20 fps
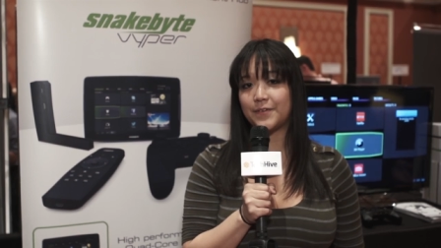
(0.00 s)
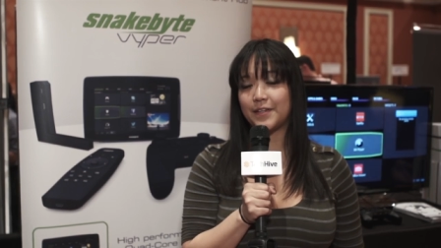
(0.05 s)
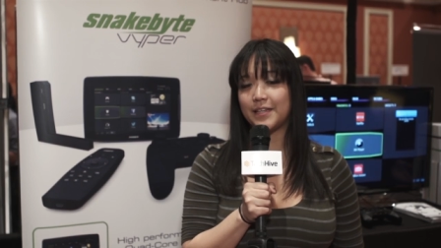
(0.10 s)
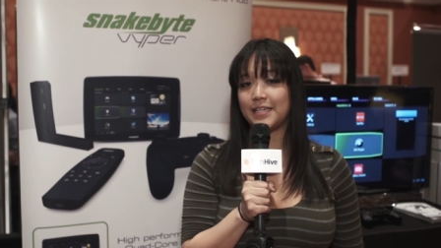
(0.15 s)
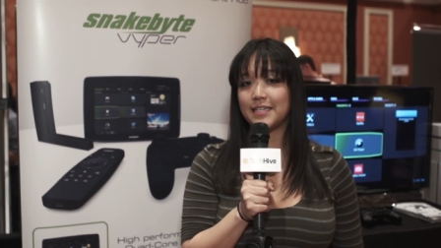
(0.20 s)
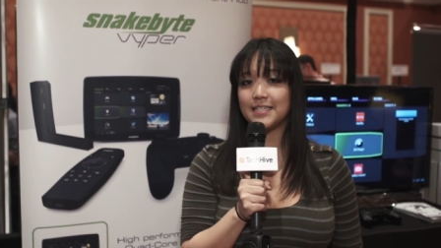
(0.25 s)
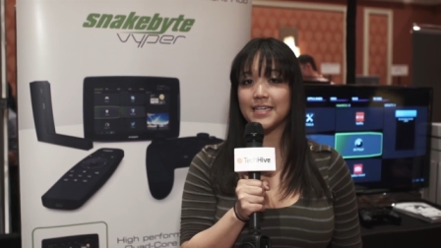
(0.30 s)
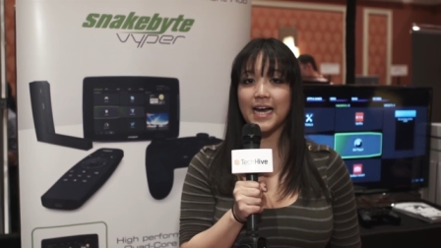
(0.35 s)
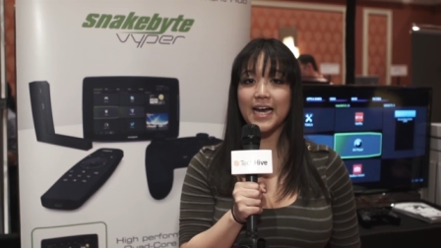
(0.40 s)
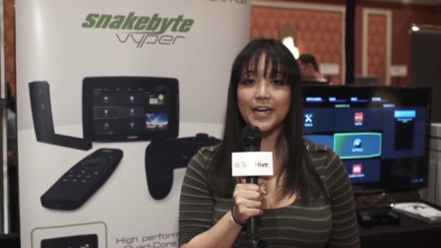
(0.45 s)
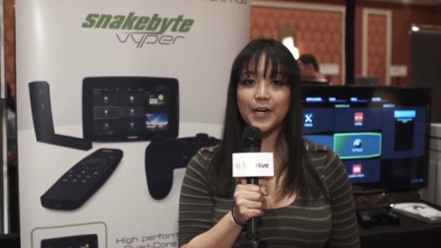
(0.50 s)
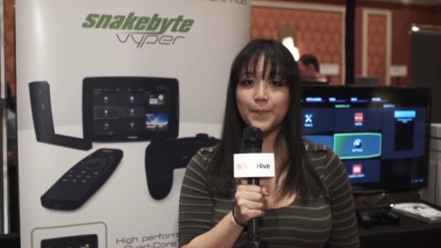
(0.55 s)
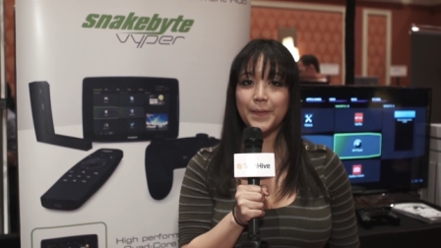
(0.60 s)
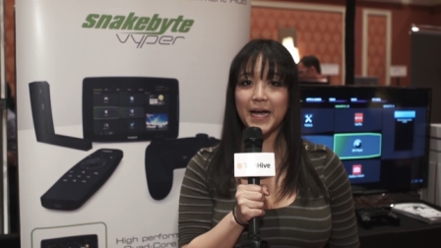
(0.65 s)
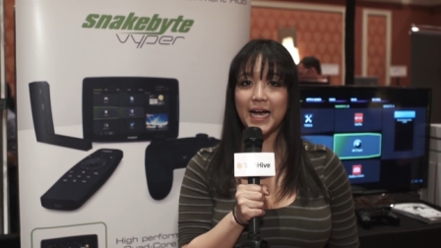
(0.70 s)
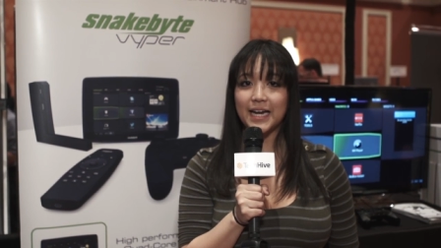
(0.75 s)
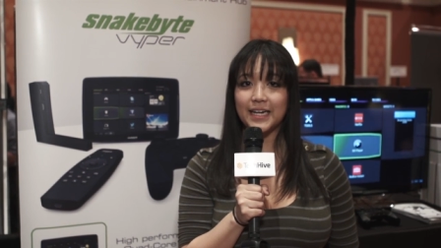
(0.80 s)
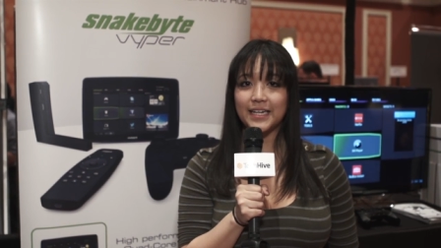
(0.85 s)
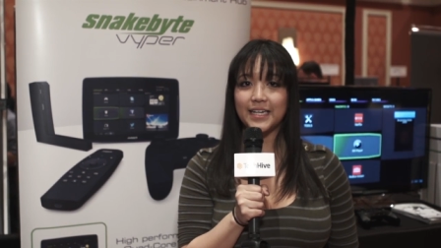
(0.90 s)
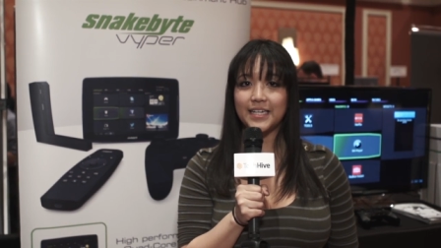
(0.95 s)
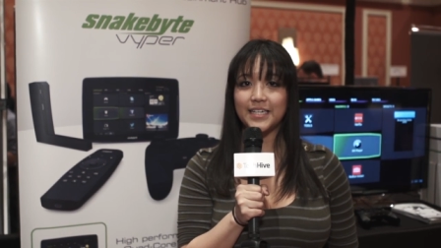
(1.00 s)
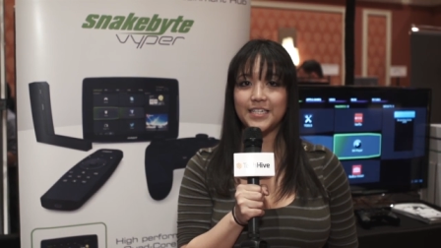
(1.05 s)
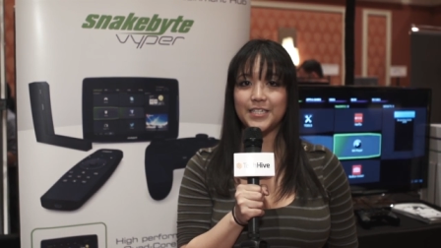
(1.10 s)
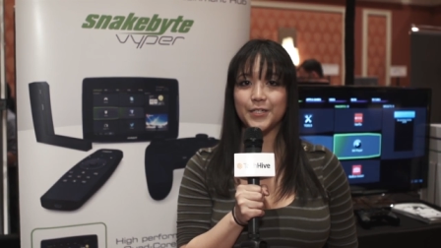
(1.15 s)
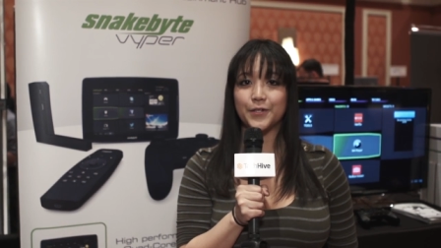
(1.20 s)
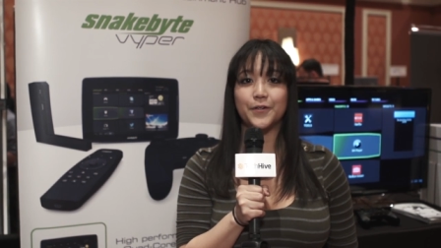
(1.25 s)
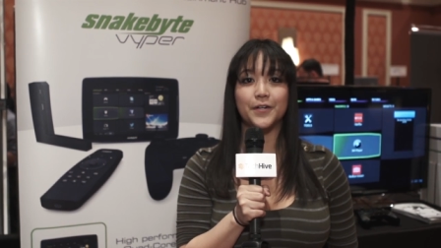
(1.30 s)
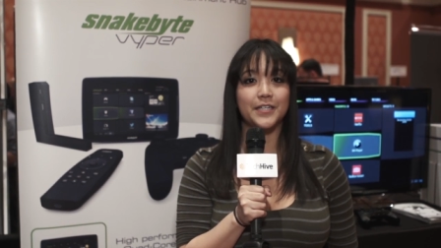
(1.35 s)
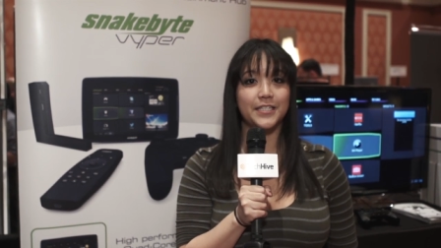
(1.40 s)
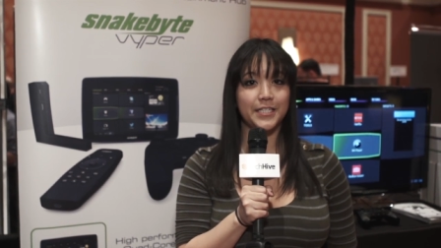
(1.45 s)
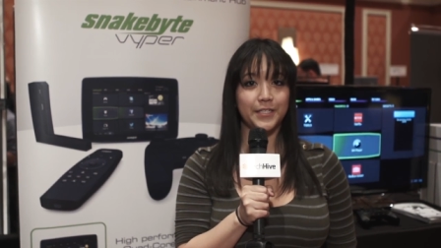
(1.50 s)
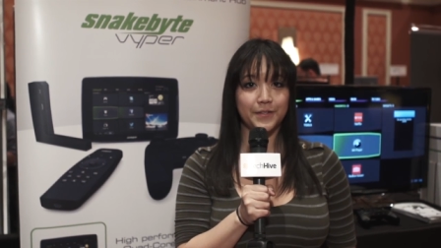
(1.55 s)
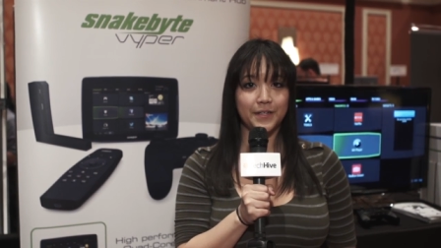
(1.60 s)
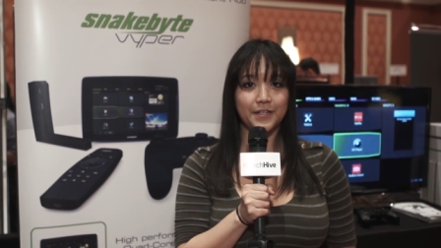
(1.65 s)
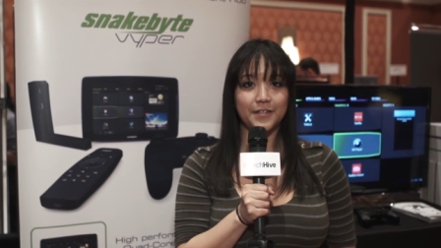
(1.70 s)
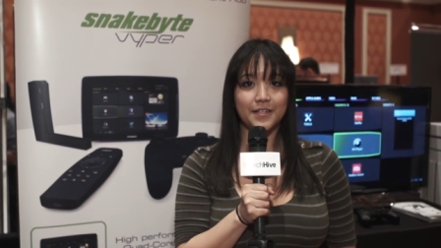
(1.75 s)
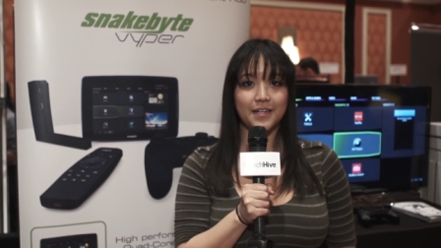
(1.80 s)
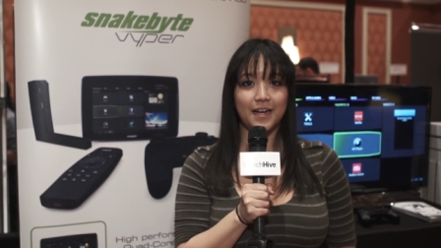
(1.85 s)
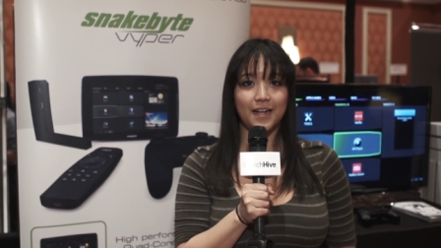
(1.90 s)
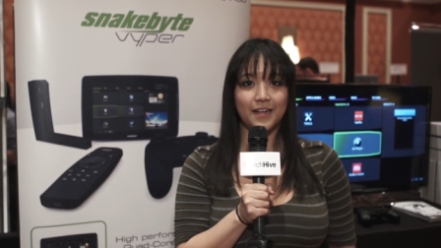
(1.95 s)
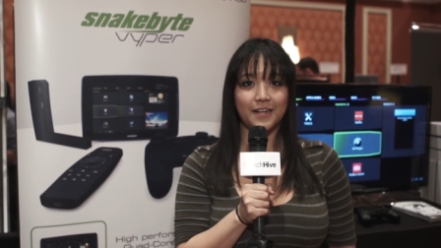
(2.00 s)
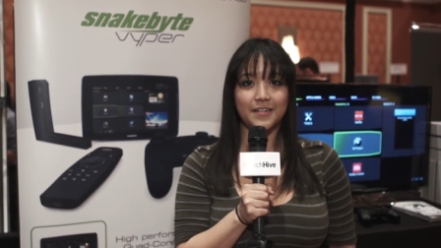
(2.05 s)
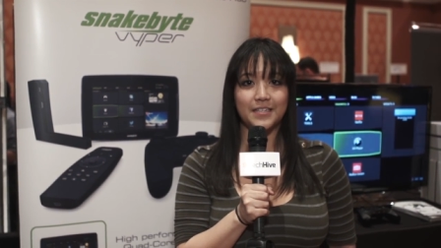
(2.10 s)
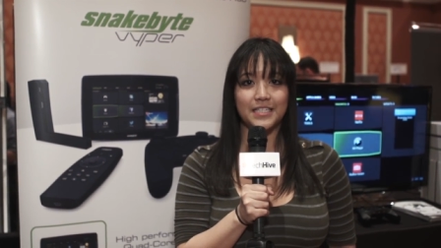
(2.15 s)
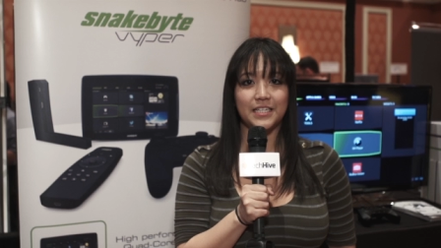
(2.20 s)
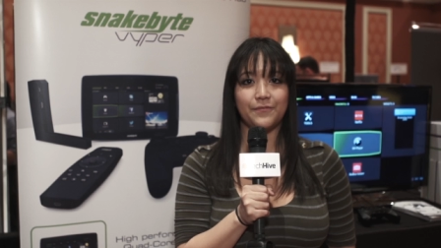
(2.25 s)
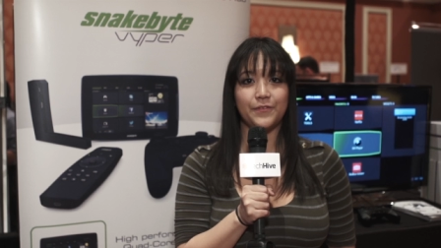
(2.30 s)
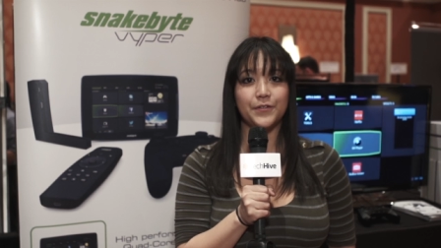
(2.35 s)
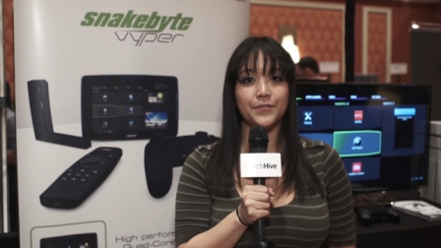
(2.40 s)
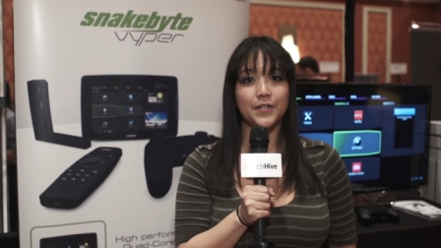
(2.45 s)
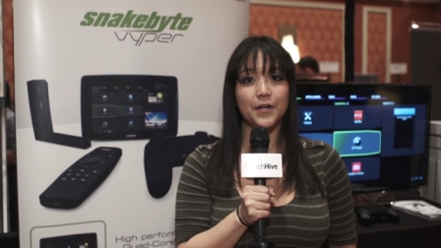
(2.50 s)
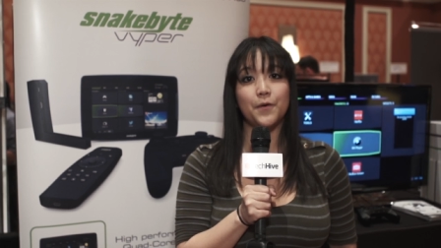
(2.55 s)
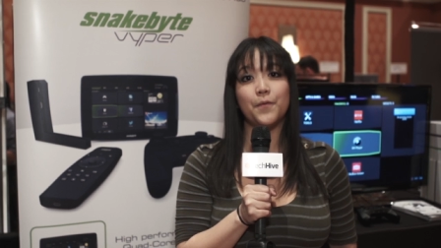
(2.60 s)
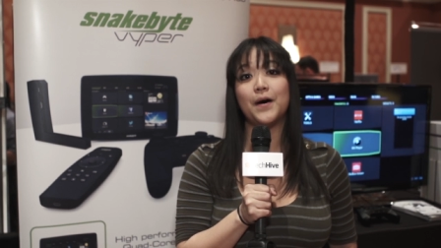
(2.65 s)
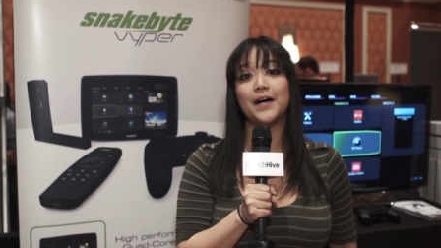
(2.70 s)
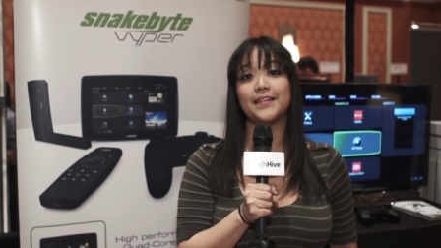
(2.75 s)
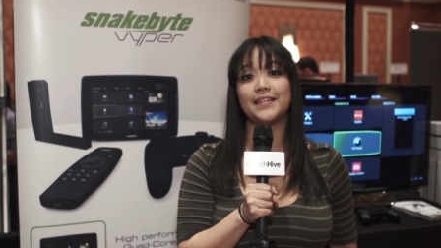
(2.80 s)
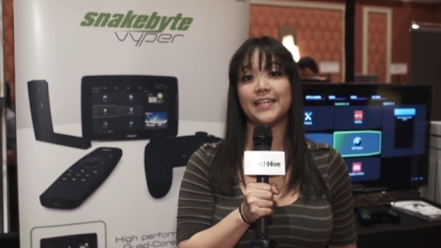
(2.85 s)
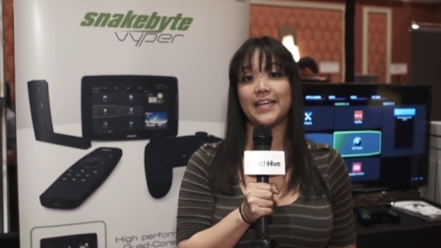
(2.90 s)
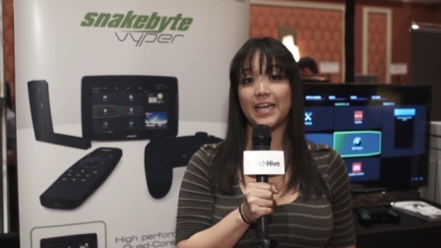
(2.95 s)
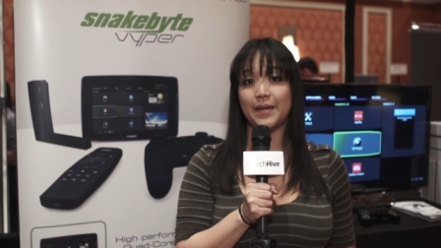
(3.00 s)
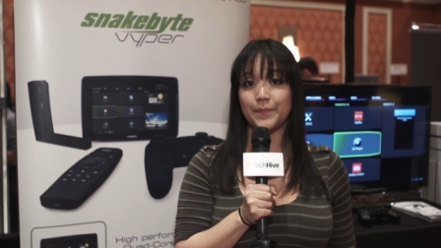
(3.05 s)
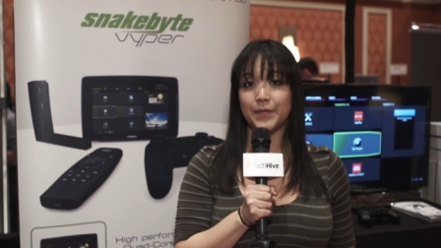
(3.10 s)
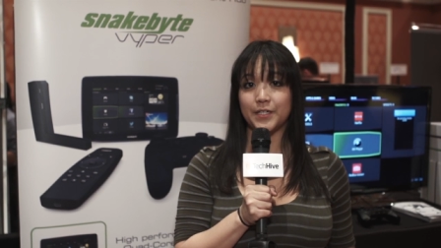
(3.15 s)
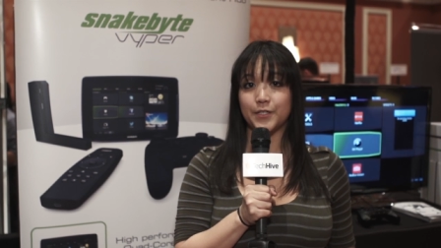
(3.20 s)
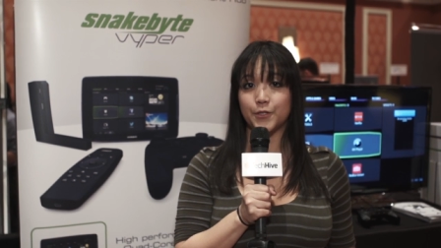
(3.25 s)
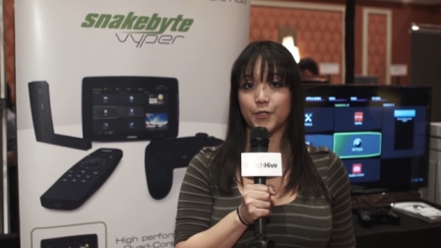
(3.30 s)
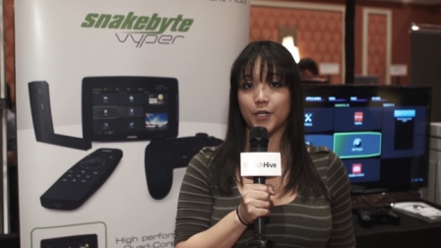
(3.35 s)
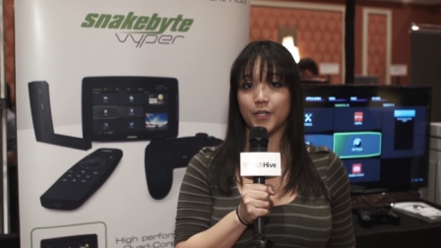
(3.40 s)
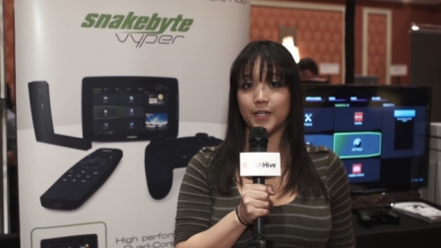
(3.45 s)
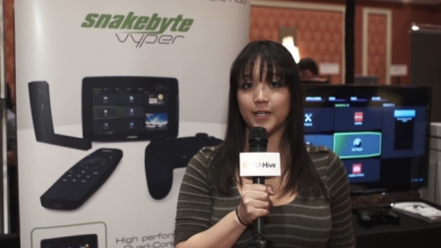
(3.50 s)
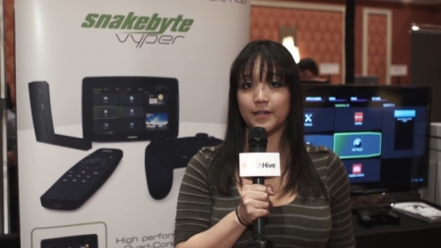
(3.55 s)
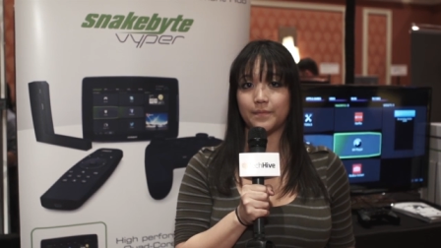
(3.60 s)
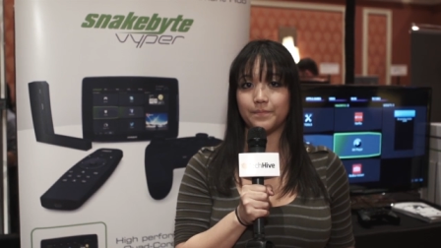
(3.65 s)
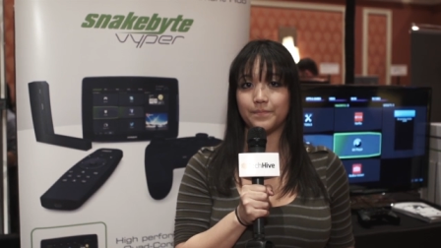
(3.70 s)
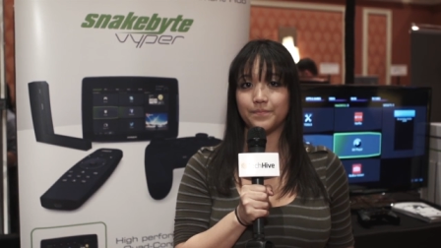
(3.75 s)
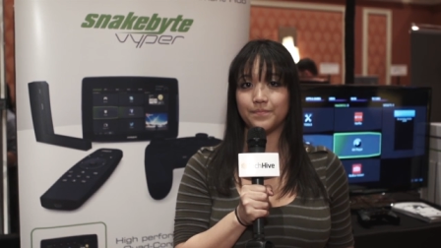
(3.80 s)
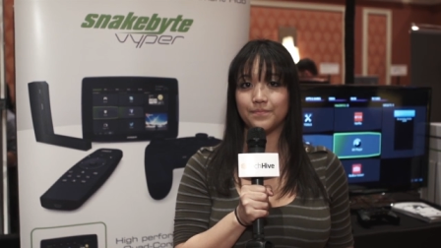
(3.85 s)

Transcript: for the entire package or $200 if you don't want the game controller.